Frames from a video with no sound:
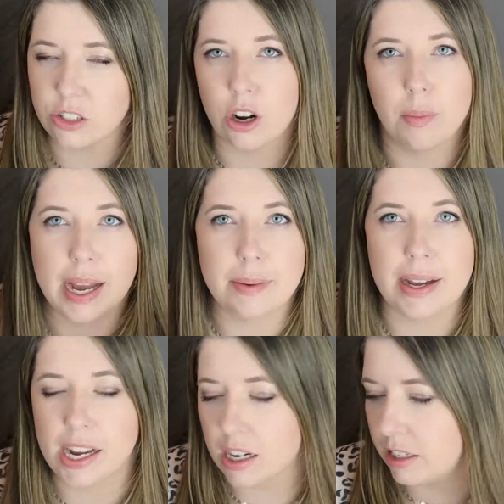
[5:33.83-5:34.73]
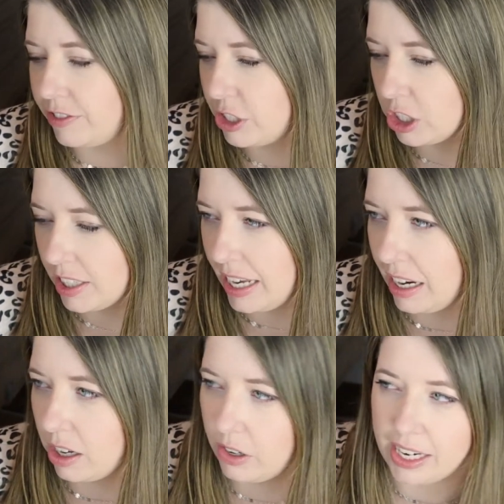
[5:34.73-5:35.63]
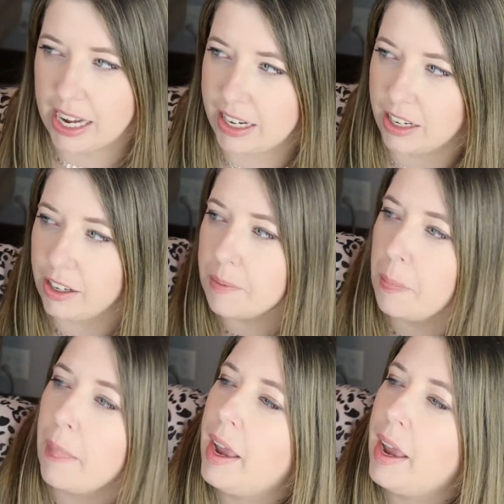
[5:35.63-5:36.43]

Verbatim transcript: so don't mind my artificial lighting going on here.